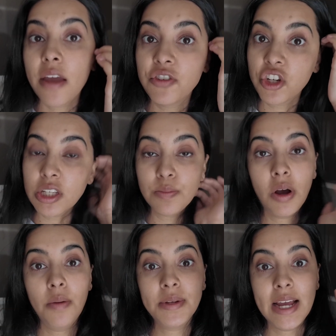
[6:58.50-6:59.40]
I've just
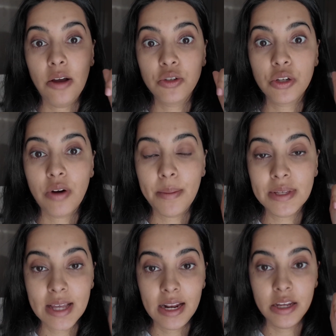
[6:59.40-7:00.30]
popped out to grab a
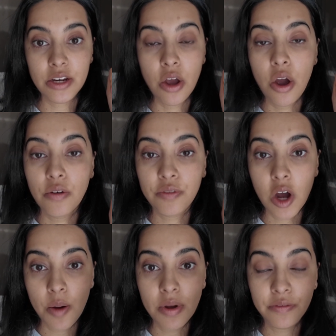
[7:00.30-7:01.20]
salad from